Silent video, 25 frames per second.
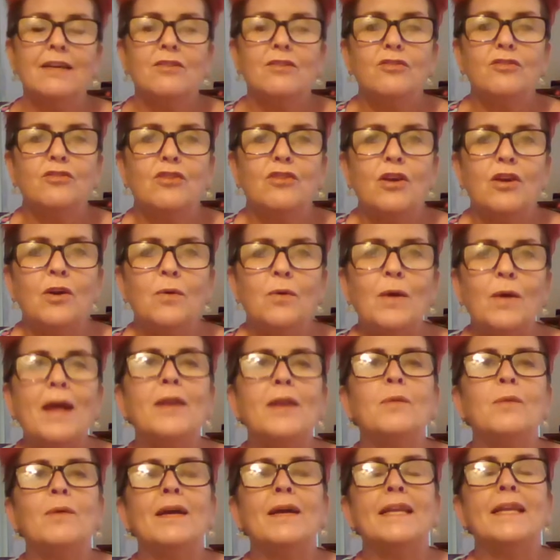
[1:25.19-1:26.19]
so
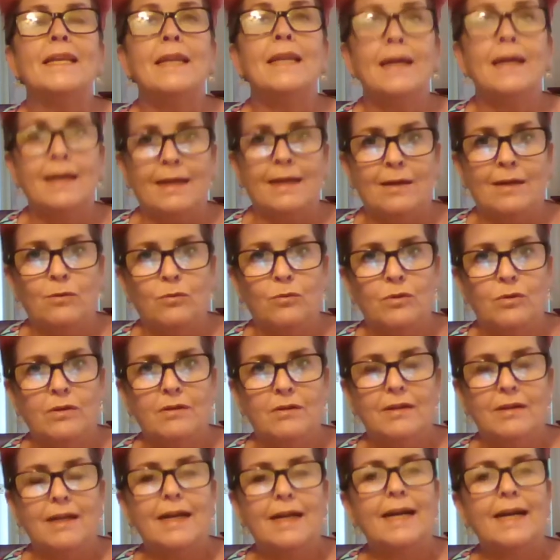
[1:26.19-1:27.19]
anyway now
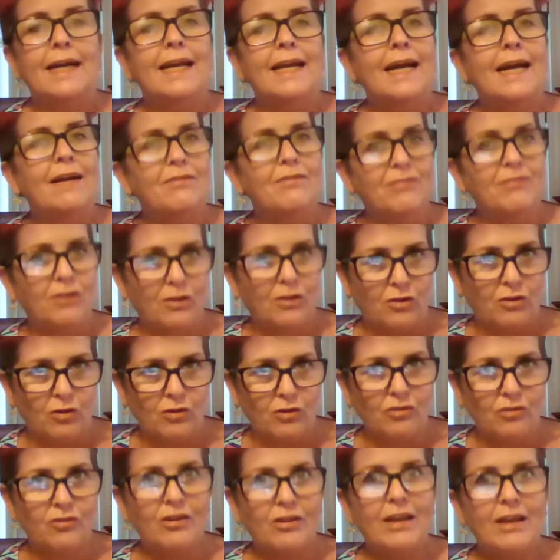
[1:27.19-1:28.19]
I have
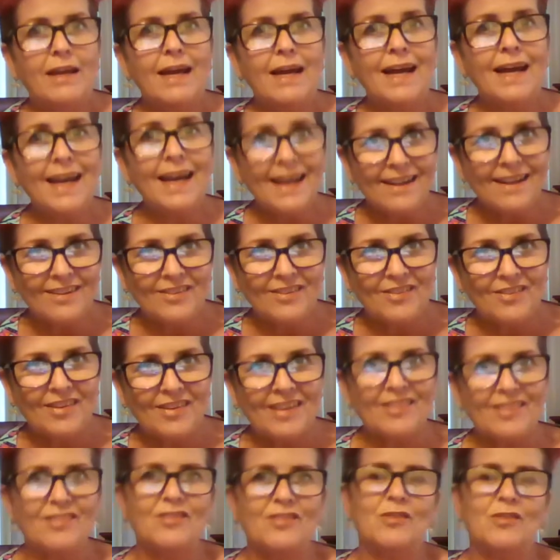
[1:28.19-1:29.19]
got
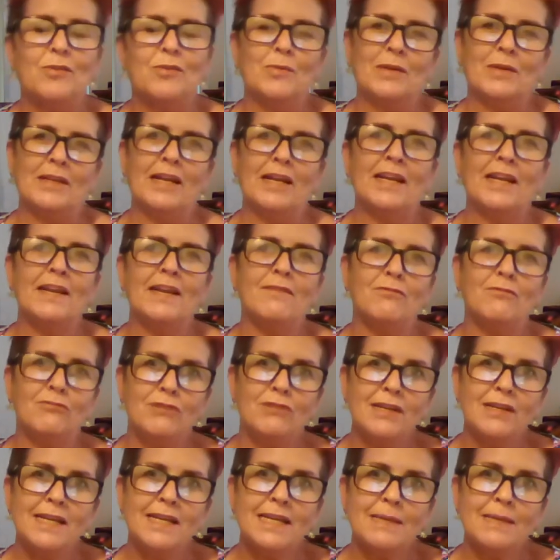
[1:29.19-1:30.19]
access to it, and I've
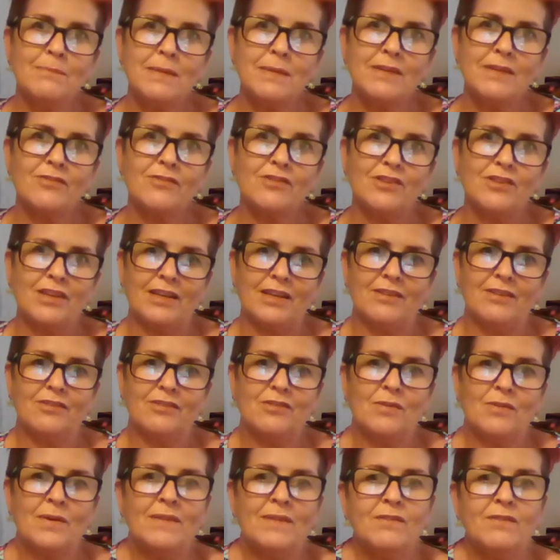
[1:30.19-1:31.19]
really missed it.
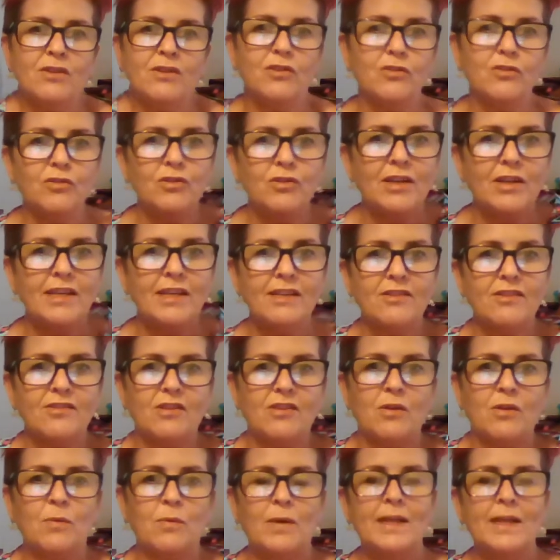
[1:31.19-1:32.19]
So I've not done any
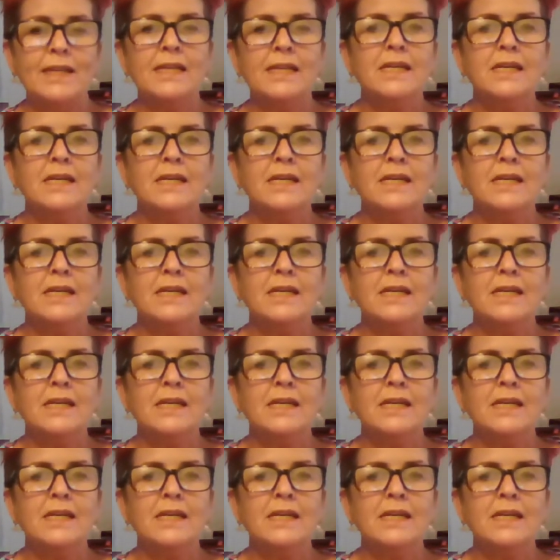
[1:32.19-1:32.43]
sewing,